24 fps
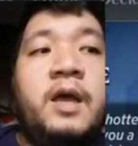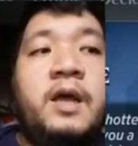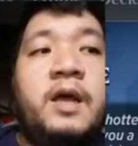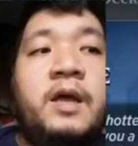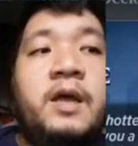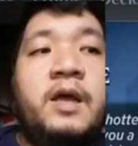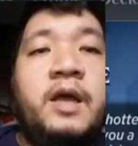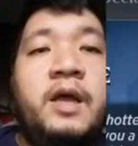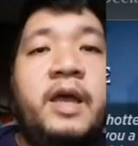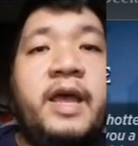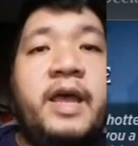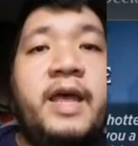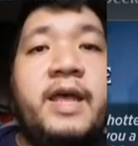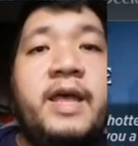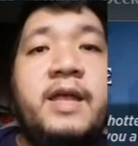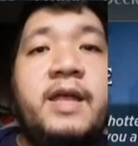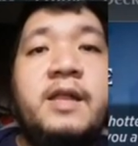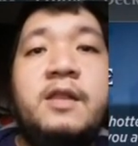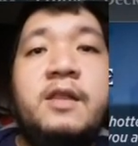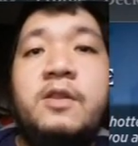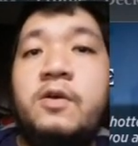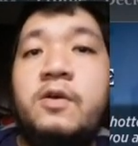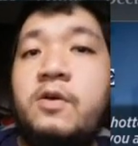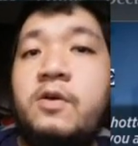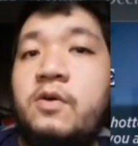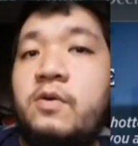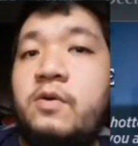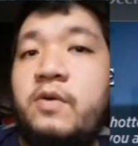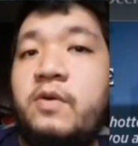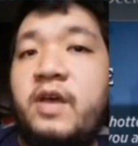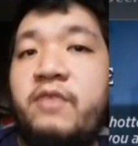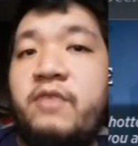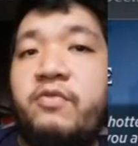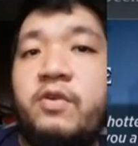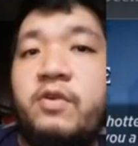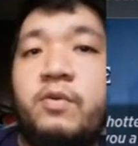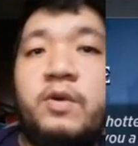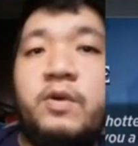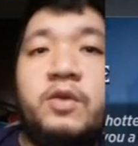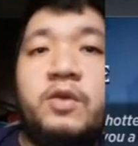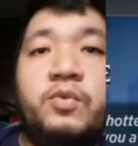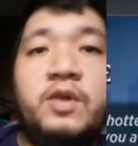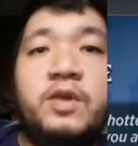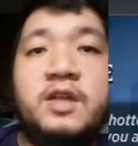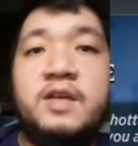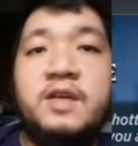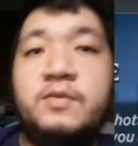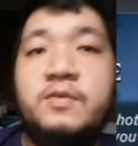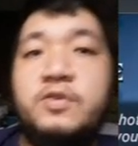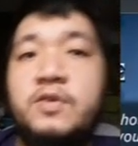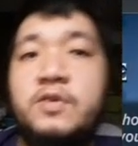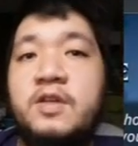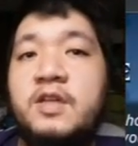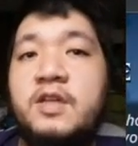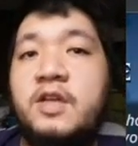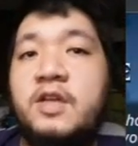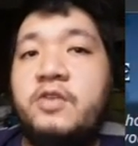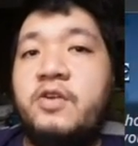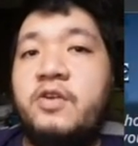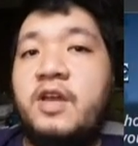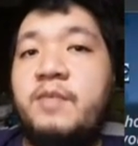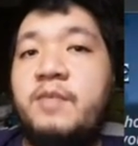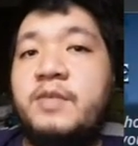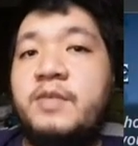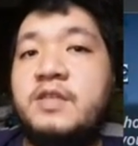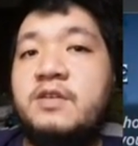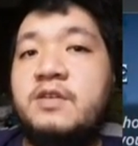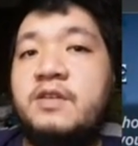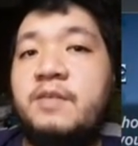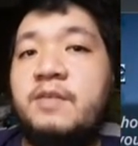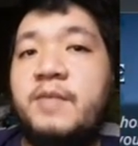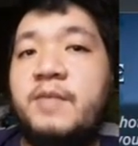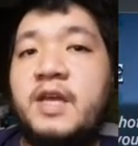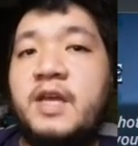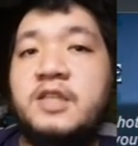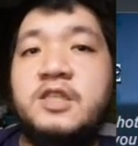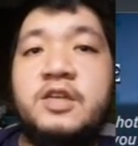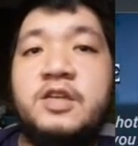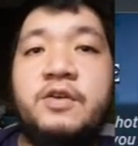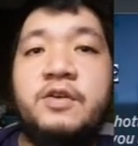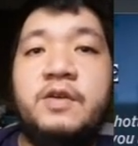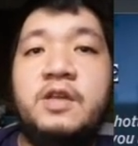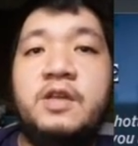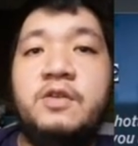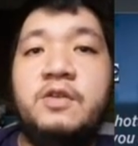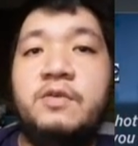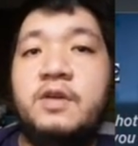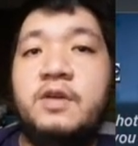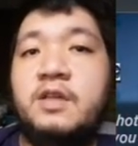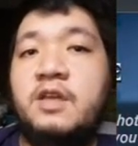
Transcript: Hello everyone, welcome to another episode of the Magic Arena Run.